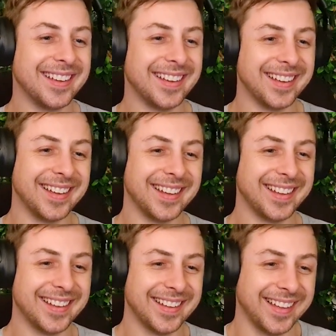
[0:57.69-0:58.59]

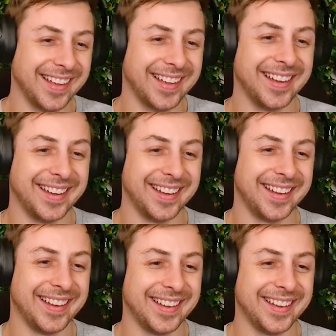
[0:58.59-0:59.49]

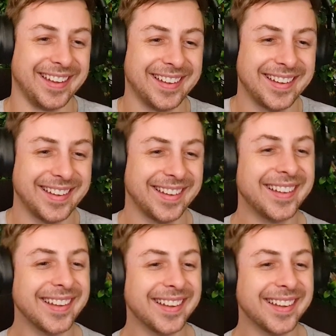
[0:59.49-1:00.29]
The person shown says nothing.